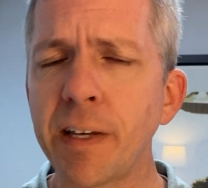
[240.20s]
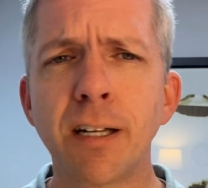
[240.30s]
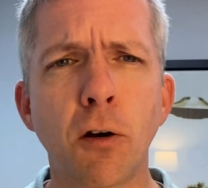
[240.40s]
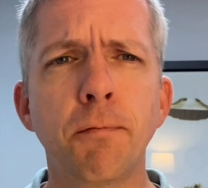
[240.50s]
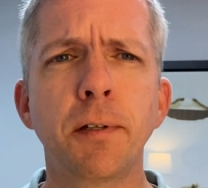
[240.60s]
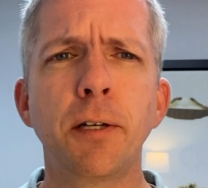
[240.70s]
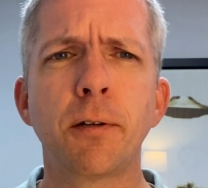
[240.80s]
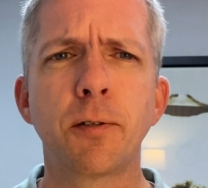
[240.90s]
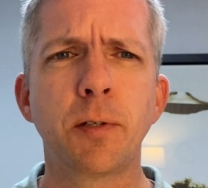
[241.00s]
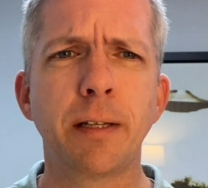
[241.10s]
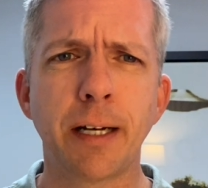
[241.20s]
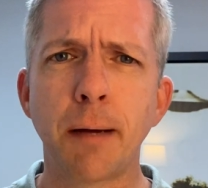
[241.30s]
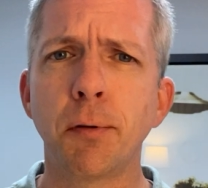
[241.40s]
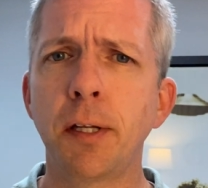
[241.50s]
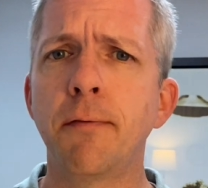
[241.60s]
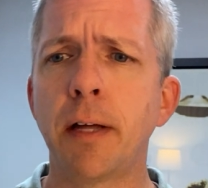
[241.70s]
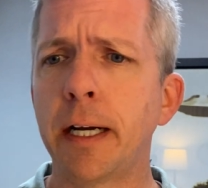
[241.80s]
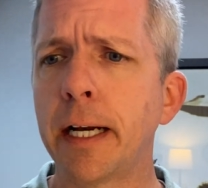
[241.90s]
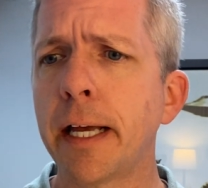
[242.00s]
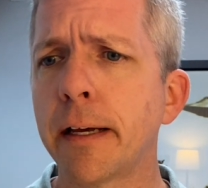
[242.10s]
and hopefully you understand that I believe
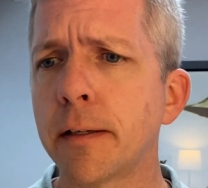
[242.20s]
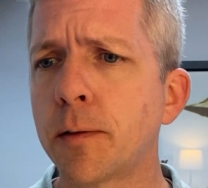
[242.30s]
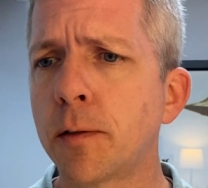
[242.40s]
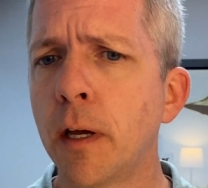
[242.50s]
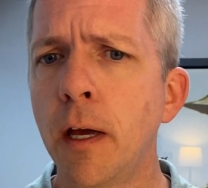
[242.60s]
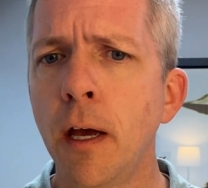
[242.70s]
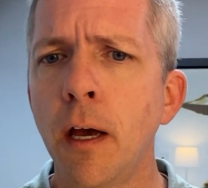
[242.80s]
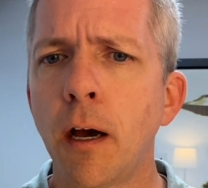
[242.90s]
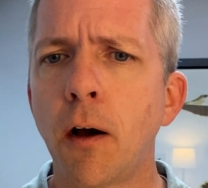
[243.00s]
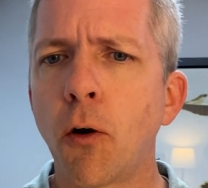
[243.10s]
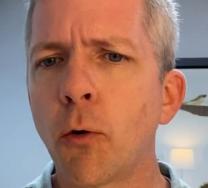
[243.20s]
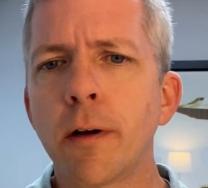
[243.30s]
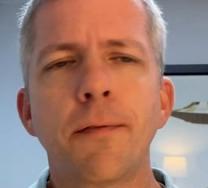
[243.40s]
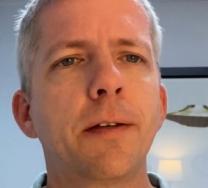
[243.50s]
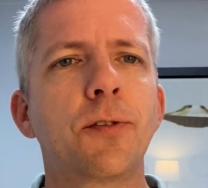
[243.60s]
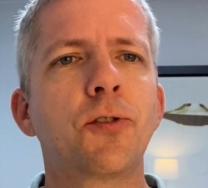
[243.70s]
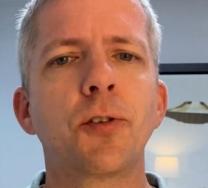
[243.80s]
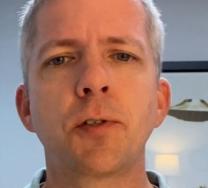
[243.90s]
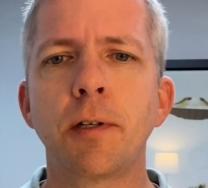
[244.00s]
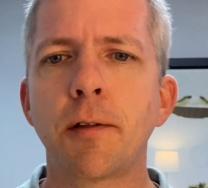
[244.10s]
that it is, or if it's
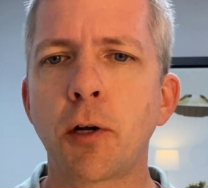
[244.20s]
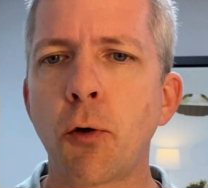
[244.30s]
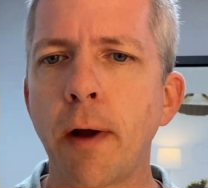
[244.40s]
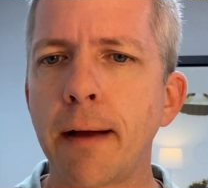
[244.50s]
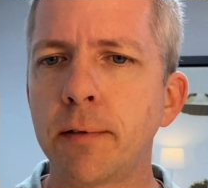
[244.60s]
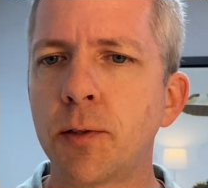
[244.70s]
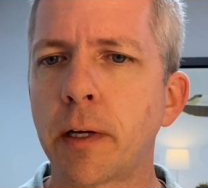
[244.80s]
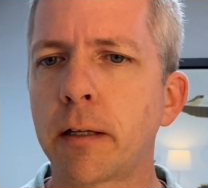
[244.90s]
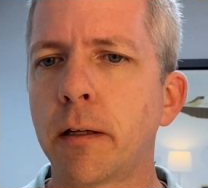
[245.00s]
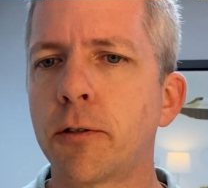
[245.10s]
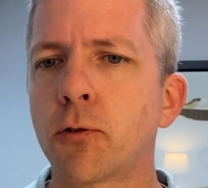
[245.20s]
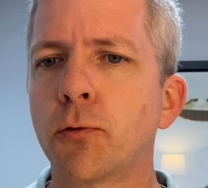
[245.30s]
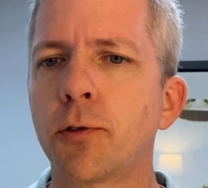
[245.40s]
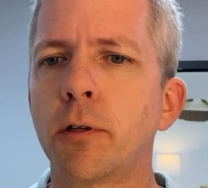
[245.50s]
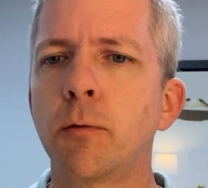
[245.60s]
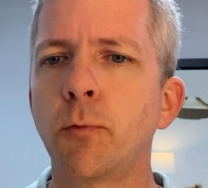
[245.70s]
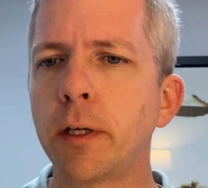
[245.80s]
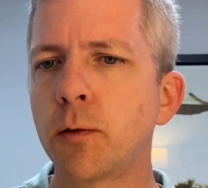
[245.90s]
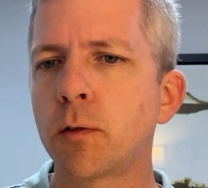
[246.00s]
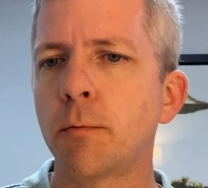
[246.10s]
just another crafty psychological term we
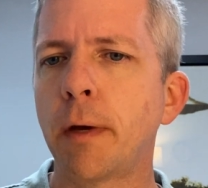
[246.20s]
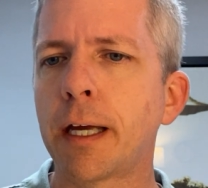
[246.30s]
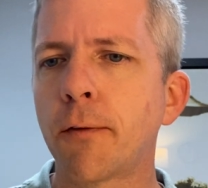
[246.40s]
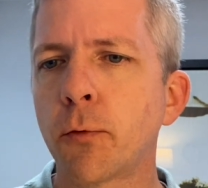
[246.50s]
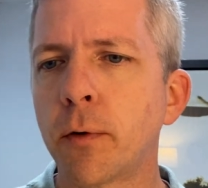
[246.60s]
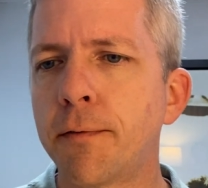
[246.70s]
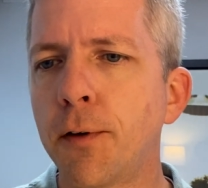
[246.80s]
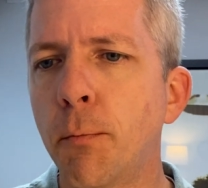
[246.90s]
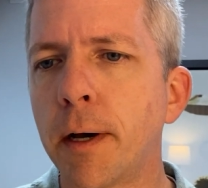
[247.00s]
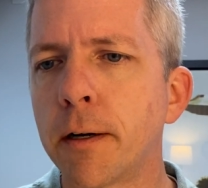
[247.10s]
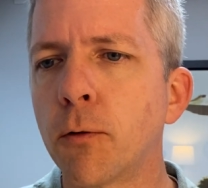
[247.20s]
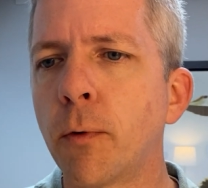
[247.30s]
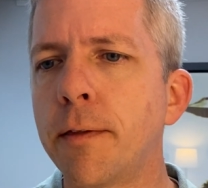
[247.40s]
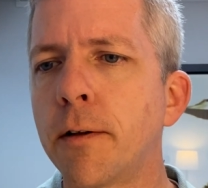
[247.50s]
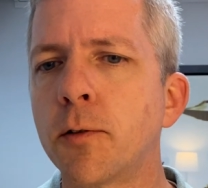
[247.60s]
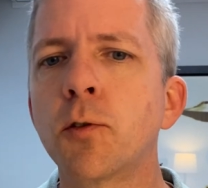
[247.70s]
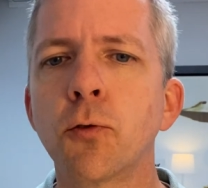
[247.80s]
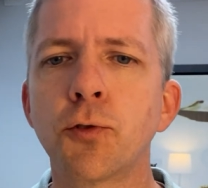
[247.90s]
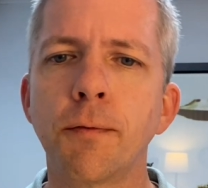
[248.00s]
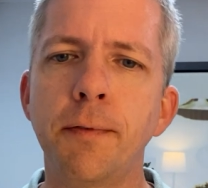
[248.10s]
use to make everyone feel better when their
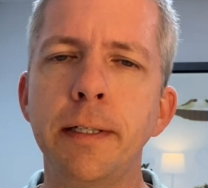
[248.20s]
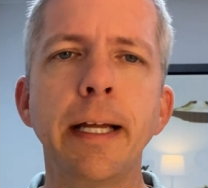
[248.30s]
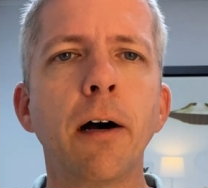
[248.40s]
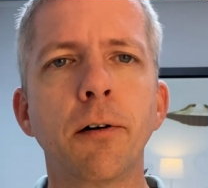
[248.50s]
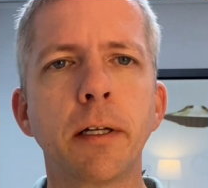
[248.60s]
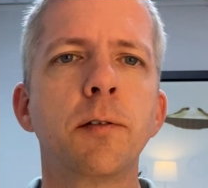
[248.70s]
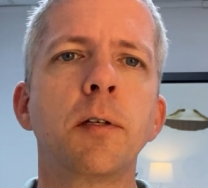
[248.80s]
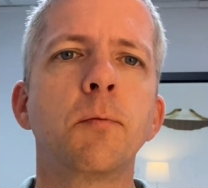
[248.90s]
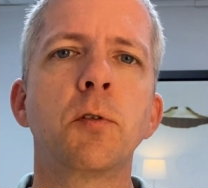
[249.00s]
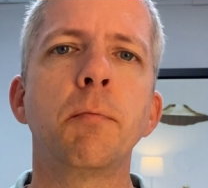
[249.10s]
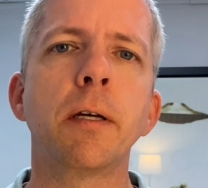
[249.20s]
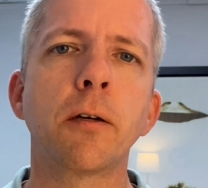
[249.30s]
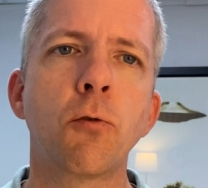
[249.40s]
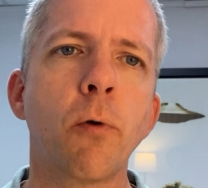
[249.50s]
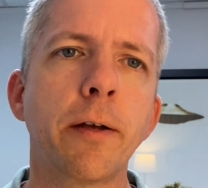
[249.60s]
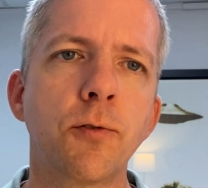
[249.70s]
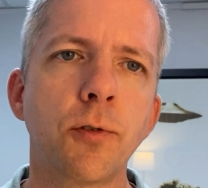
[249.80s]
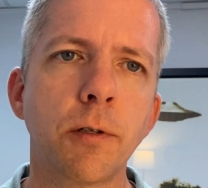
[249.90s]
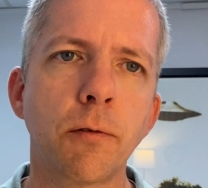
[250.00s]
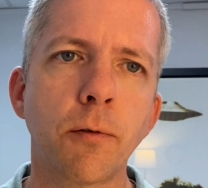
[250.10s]
social fidelity seems to be in
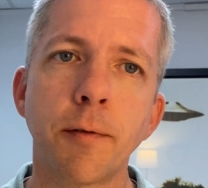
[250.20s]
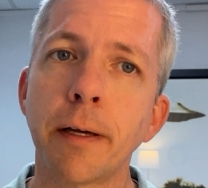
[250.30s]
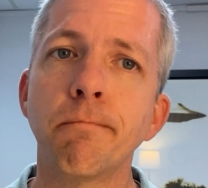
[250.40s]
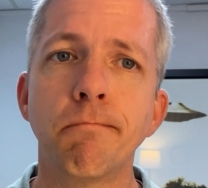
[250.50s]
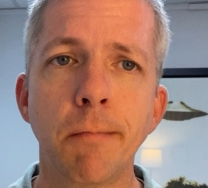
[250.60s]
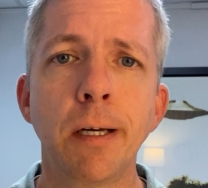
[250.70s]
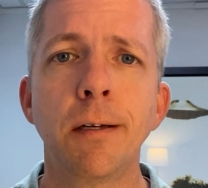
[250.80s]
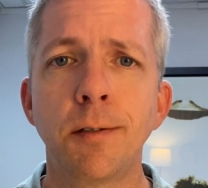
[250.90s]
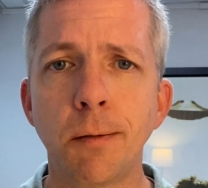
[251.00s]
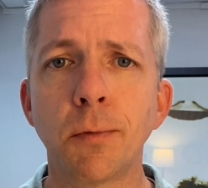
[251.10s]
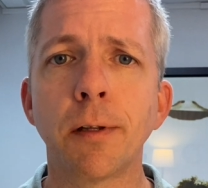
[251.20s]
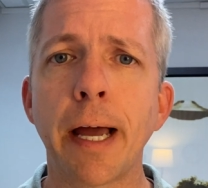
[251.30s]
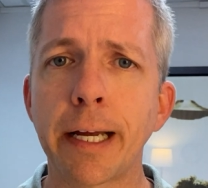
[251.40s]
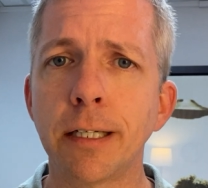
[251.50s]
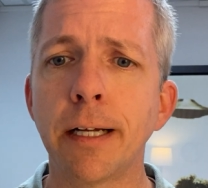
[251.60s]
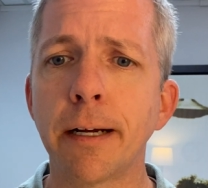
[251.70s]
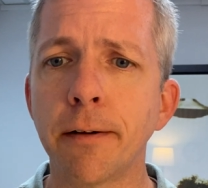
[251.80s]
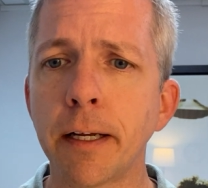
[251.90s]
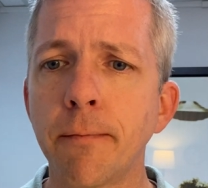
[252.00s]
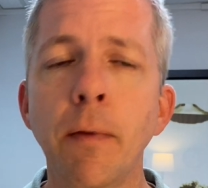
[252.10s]
question or they seem to lack
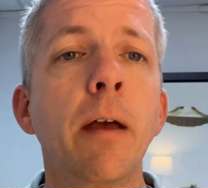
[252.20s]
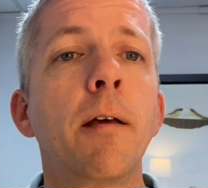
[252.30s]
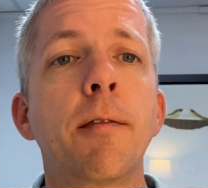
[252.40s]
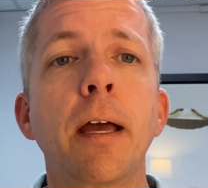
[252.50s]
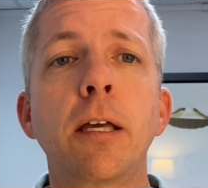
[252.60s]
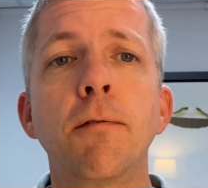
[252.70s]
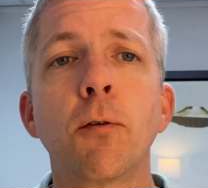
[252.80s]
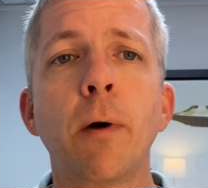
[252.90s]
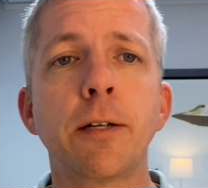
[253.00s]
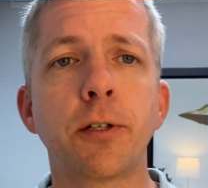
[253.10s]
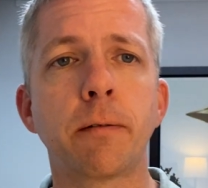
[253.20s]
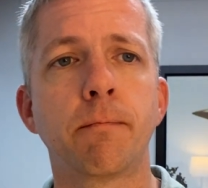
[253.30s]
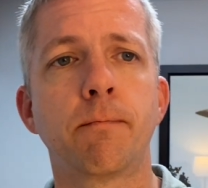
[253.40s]
integrity. Thank you for watching.